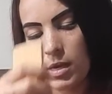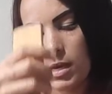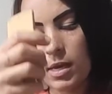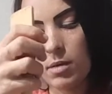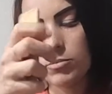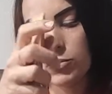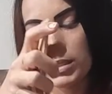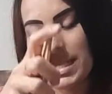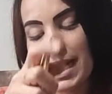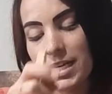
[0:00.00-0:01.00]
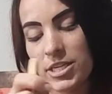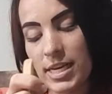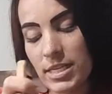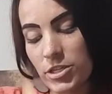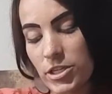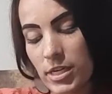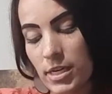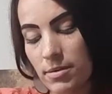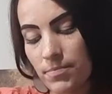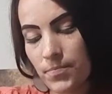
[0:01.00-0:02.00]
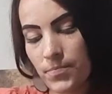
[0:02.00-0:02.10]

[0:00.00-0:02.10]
It helps with digestion.